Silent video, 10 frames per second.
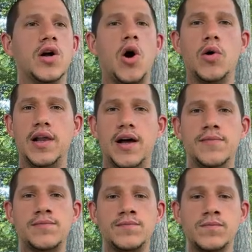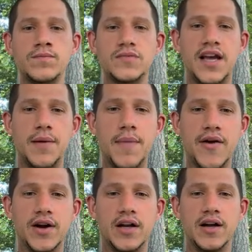Cola in
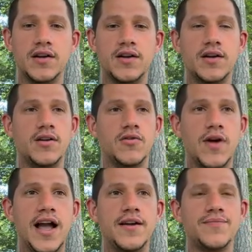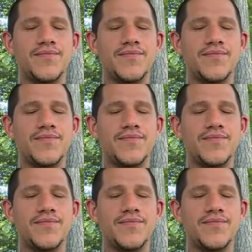America, right?